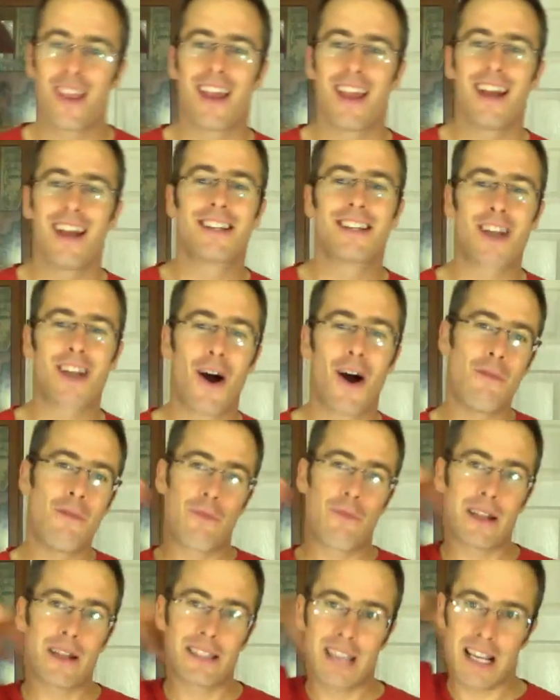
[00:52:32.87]
So
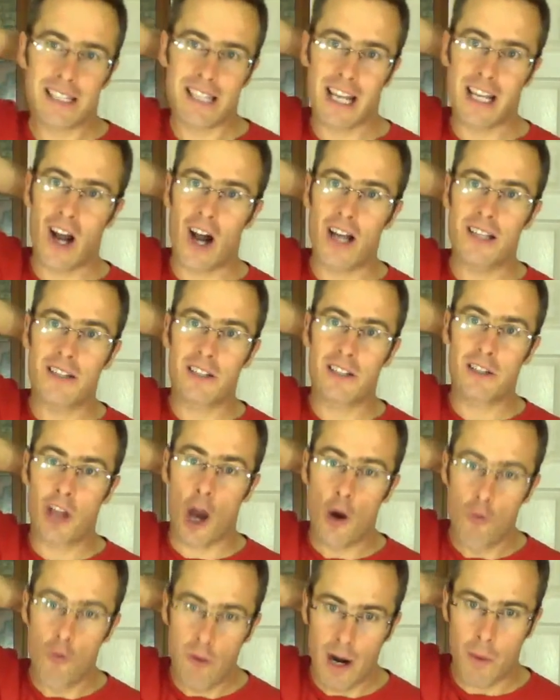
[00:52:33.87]
fantastic, guys. Go
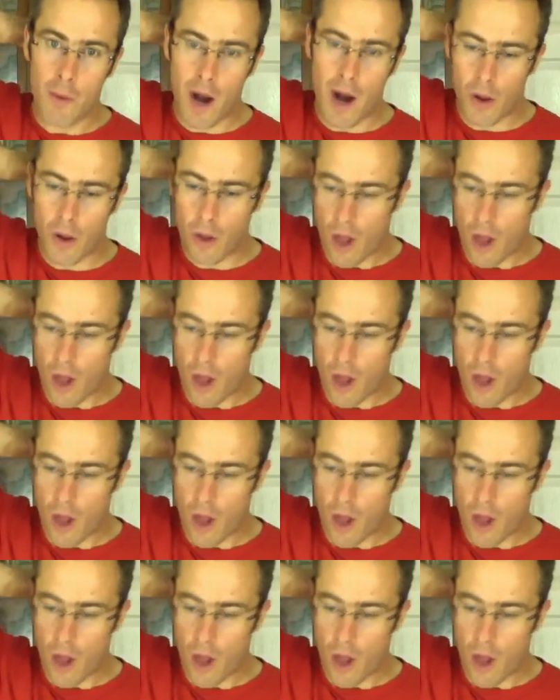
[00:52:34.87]
really well.